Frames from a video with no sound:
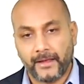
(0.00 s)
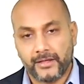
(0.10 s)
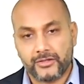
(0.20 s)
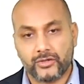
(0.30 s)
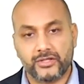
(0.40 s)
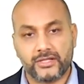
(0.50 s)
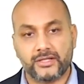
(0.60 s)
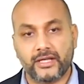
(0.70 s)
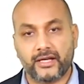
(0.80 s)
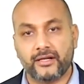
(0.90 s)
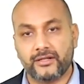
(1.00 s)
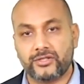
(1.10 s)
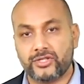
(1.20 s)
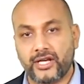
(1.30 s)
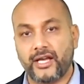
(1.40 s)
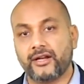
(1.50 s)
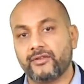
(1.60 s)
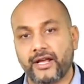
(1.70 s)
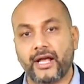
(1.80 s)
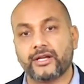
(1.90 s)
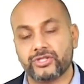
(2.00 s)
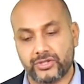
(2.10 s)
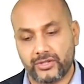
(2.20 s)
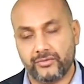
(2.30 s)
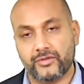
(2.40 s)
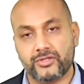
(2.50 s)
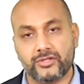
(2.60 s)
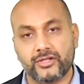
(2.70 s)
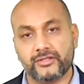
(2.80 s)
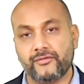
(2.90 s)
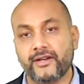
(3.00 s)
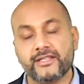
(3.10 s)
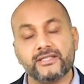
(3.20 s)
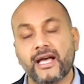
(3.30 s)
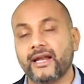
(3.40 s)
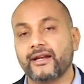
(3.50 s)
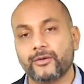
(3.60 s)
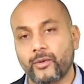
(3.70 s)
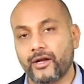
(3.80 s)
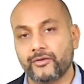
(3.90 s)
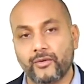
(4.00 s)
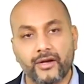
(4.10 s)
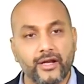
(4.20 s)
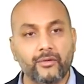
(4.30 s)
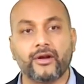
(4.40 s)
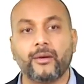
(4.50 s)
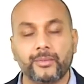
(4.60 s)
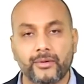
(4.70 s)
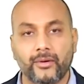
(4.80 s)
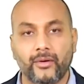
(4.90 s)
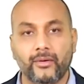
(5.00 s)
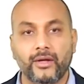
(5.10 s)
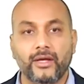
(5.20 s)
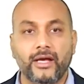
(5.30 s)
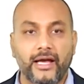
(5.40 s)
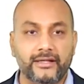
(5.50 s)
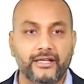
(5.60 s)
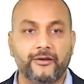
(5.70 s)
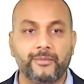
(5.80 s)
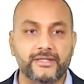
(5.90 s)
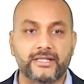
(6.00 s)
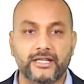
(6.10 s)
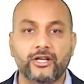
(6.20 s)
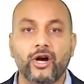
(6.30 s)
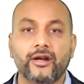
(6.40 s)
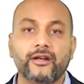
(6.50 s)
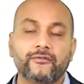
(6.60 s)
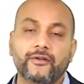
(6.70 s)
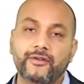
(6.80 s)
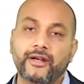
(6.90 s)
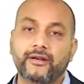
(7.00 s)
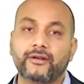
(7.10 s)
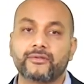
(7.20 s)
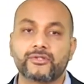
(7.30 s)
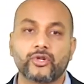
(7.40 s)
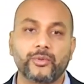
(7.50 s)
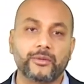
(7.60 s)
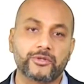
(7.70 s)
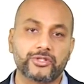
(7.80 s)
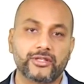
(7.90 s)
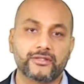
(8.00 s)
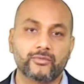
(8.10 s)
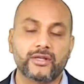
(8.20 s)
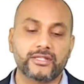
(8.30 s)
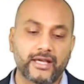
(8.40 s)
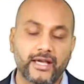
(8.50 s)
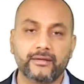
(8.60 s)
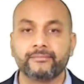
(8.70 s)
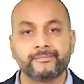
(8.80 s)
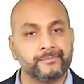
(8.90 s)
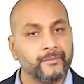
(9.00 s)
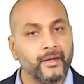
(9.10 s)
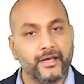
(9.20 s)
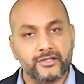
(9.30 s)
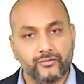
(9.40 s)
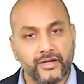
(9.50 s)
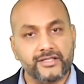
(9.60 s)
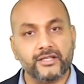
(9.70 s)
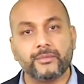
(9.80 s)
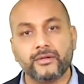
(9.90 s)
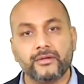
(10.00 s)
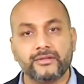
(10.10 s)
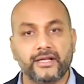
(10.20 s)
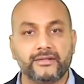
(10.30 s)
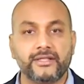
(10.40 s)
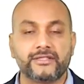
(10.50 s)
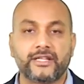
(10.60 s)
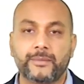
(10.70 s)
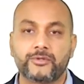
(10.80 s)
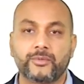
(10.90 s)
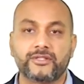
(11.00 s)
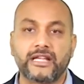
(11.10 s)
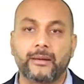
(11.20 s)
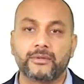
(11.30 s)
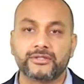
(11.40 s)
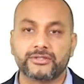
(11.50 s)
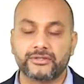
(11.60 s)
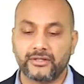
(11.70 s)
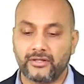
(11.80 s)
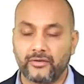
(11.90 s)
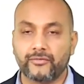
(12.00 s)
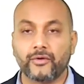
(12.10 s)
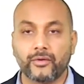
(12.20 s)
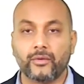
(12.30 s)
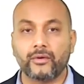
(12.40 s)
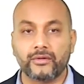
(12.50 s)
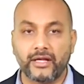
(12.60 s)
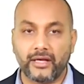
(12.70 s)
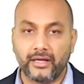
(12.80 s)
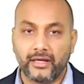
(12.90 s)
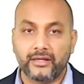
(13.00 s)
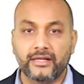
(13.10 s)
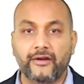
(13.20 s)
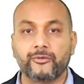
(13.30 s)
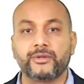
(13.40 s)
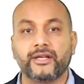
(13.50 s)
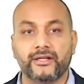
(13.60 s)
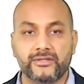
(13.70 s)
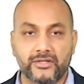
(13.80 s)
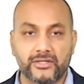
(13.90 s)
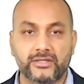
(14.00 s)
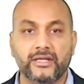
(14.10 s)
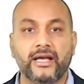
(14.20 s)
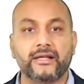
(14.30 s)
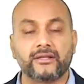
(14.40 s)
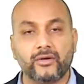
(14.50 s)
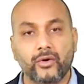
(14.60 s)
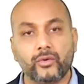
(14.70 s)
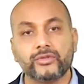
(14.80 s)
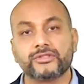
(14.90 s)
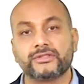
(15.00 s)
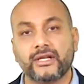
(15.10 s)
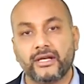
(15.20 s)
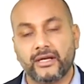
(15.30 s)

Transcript: So this is like a chain reaction, which is a very silent one. You will never come to know, and they have basically gone and infiltrated into so many machines. Once again, it's very similar that these steps to be established, foretold, they have to be taken seriously, and the host